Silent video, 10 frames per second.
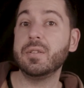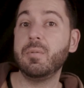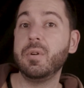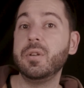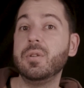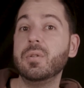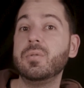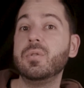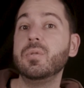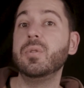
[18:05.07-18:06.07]
I wanted to go
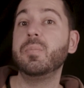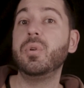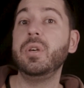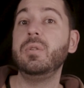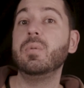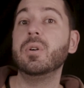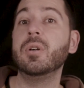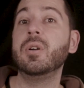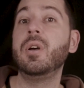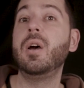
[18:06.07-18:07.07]
to the point
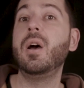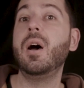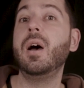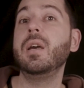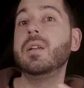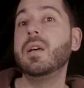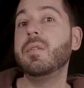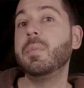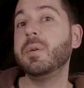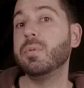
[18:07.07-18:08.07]
where I can have
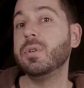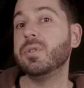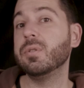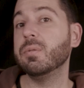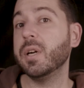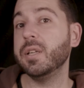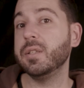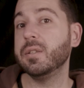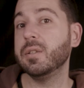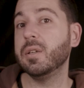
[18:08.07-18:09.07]
my printer
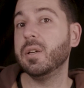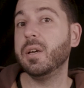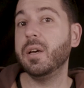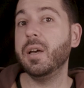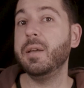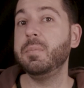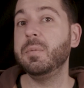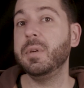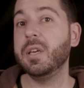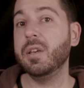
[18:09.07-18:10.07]
running and be
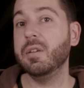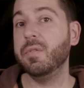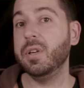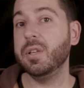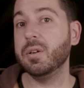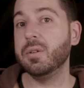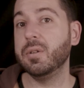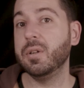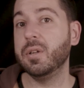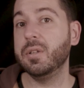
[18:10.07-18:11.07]
making a video,
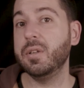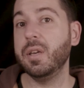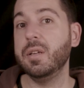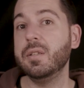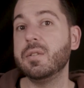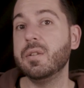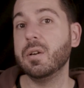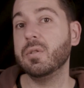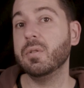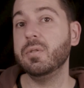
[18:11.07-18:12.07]
and it's
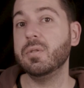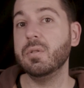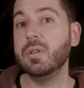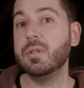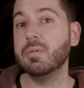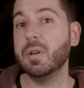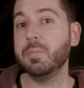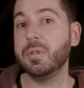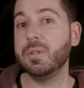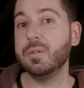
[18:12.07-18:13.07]
not going to
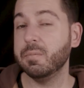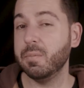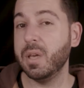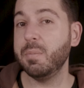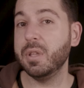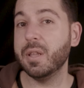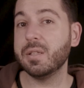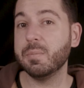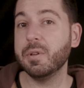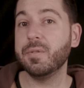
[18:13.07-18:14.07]
interrupt. Maybe
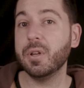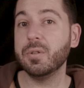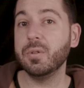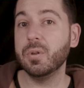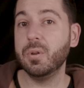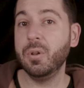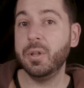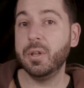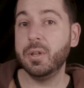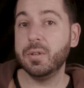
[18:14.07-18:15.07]
that's my final goal.
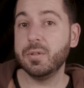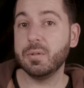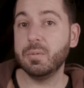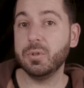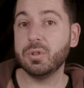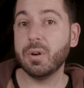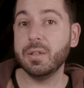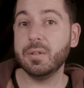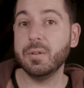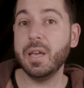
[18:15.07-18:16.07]
So we'll try
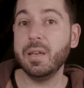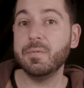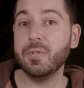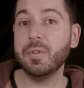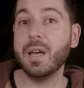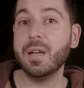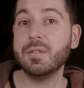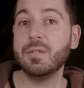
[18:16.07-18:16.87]
to aim for that.